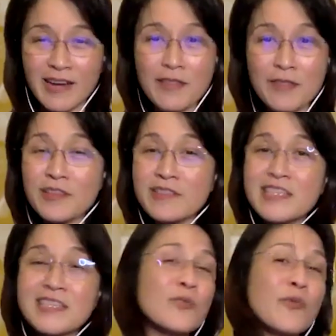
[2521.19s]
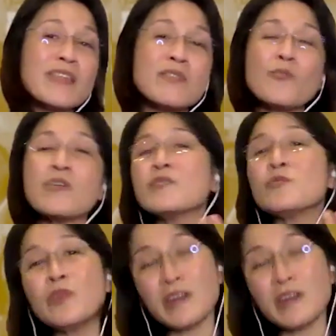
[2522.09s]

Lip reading: I thought that's the way the world